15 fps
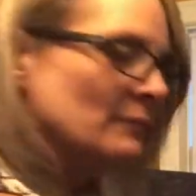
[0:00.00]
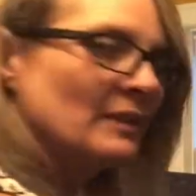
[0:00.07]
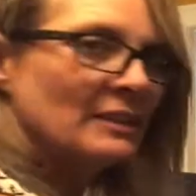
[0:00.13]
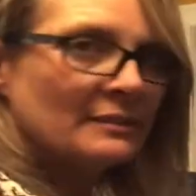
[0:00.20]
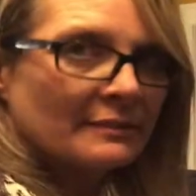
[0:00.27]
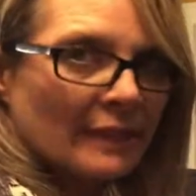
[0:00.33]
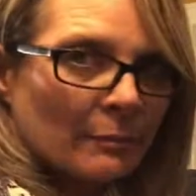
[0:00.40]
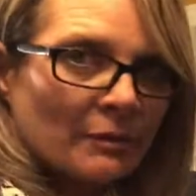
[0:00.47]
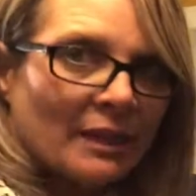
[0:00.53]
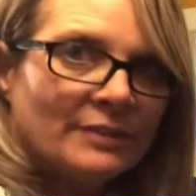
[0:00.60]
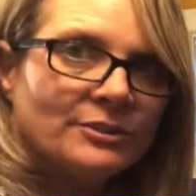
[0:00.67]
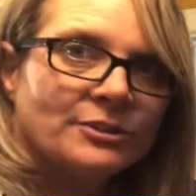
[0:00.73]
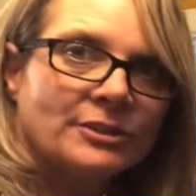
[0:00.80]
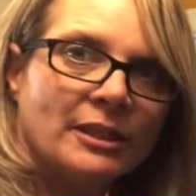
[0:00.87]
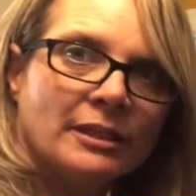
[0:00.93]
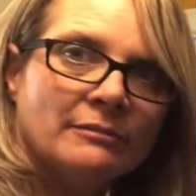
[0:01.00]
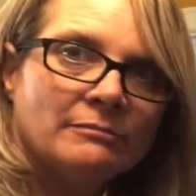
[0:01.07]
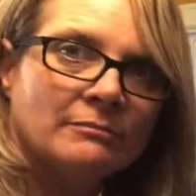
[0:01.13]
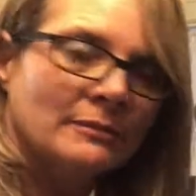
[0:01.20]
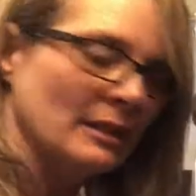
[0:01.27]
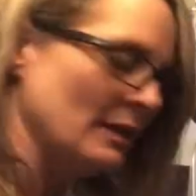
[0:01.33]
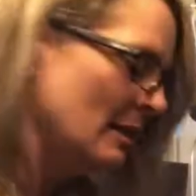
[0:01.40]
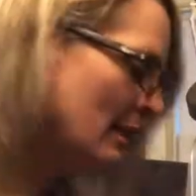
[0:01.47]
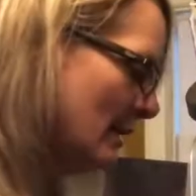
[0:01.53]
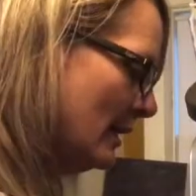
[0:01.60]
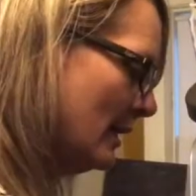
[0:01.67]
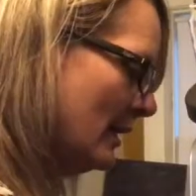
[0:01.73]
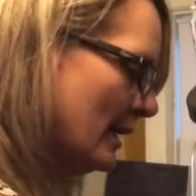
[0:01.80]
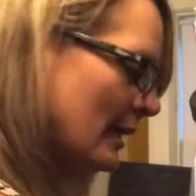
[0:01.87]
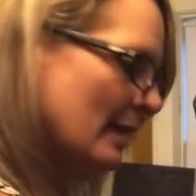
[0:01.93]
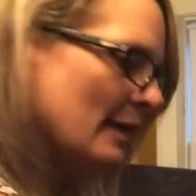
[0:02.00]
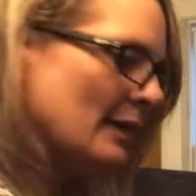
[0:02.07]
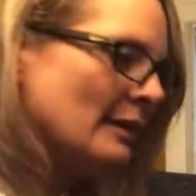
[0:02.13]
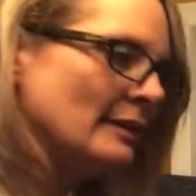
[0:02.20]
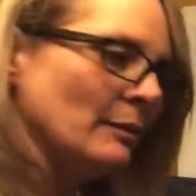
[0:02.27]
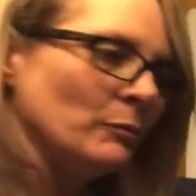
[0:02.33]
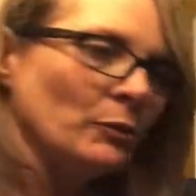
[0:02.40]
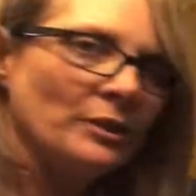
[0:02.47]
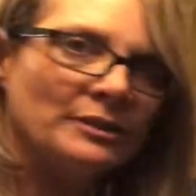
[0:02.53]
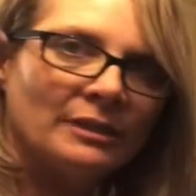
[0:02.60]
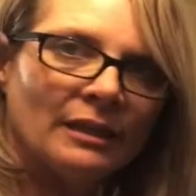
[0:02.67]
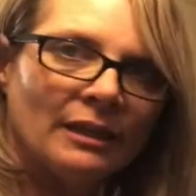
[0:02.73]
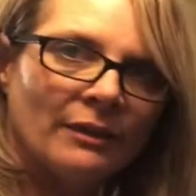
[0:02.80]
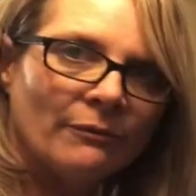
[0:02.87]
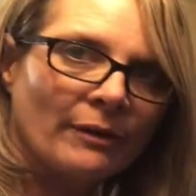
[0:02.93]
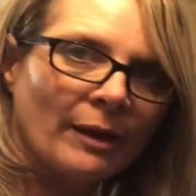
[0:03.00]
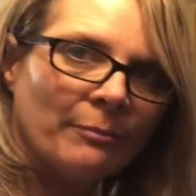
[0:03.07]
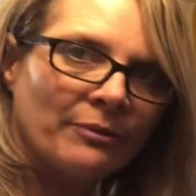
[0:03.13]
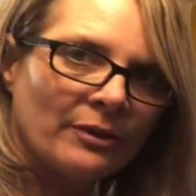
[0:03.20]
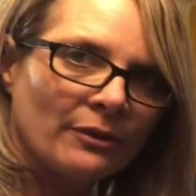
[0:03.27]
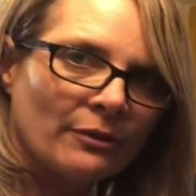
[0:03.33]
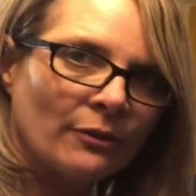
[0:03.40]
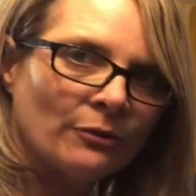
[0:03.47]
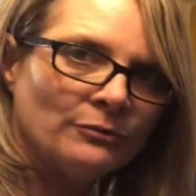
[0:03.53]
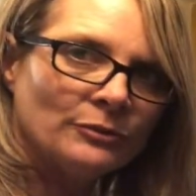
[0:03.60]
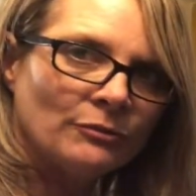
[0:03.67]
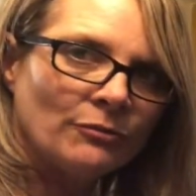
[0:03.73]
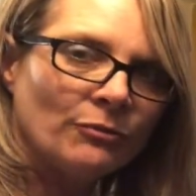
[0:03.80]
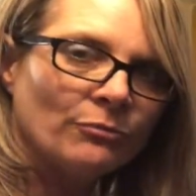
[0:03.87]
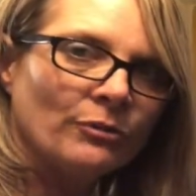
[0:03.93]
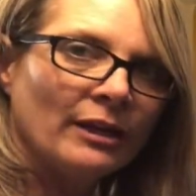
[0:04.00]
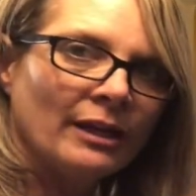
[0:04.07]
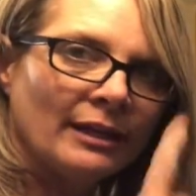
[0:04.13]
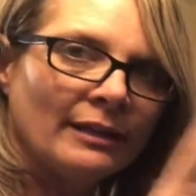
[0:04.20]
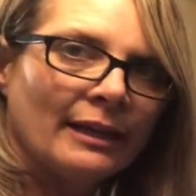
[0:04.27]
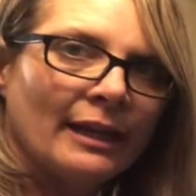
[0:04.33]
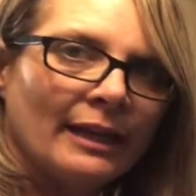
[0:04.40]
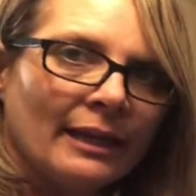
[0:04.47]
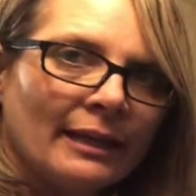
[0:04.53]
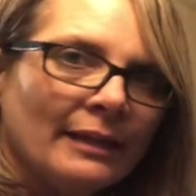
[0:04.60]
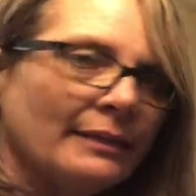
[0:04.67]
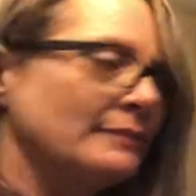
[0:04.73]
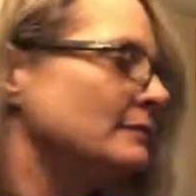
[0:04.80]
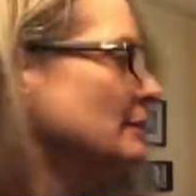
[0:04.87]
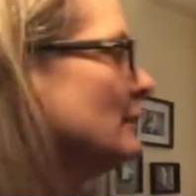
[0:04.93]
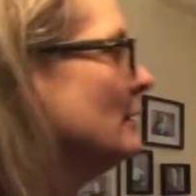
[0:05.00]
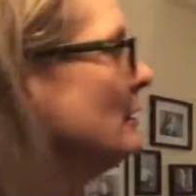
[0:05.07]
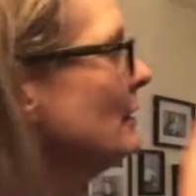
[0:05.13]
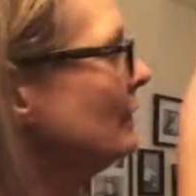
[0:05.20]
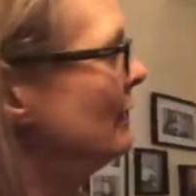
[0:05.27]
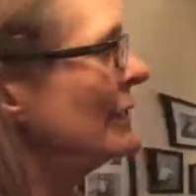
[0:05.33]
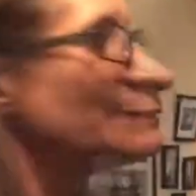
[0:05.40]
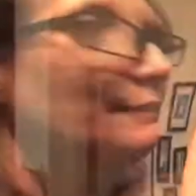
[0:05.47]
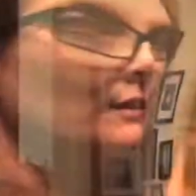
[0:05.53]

stabilizers on, and I'm going to unwrap the cones of thread and get